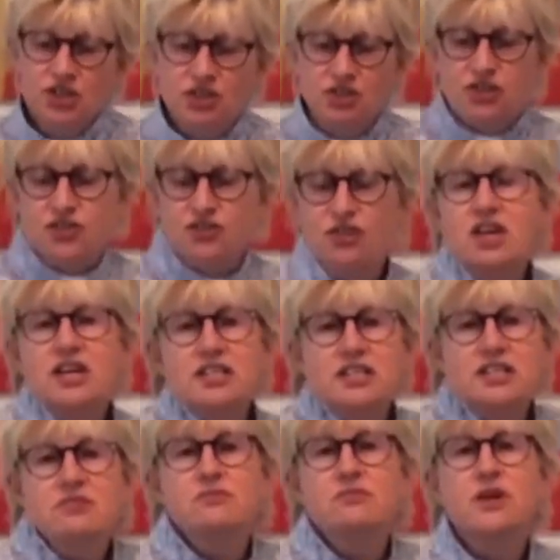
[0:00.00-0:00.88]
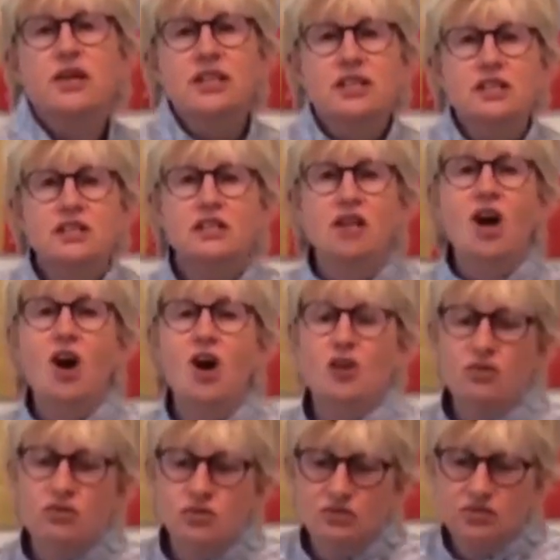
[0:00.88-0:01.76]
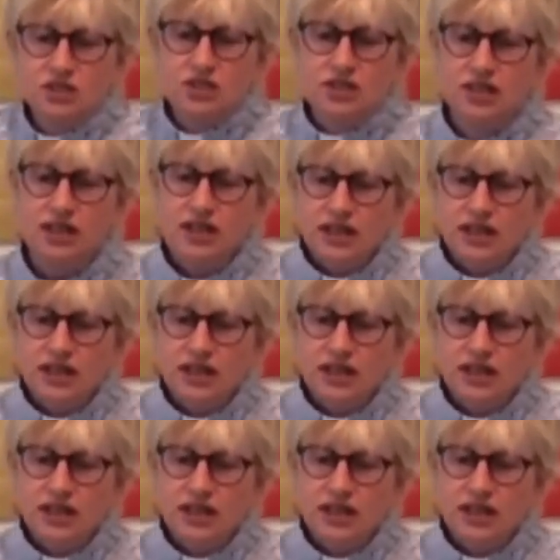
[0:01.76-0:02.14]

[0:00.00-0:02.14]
your trust will hold.